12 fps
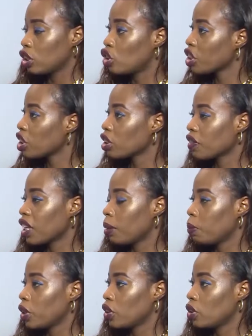Duchess of
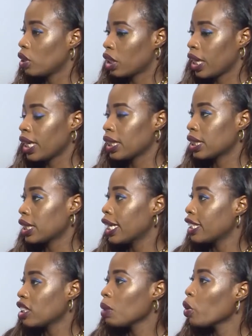Cambridge, Kate,
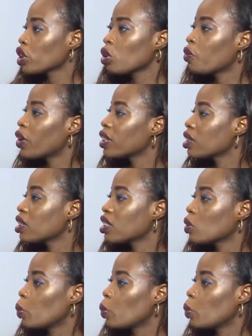see what she wore for her sister's